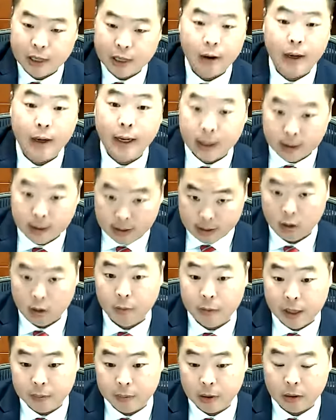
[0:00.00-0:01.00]
out, it could kill
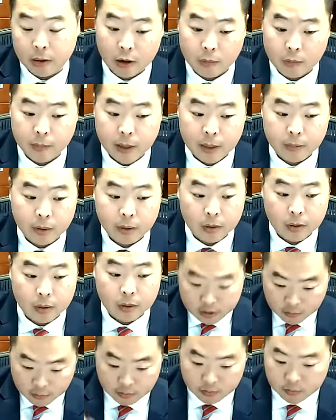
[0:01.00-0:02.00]
people, hurt people because
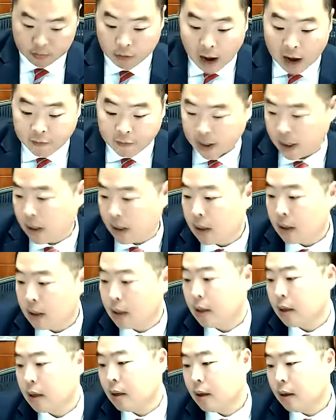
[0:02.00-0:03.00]
of gravity.
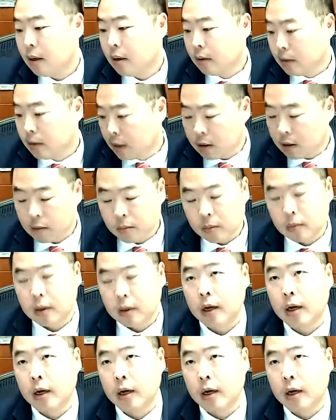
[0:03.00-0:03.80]
Those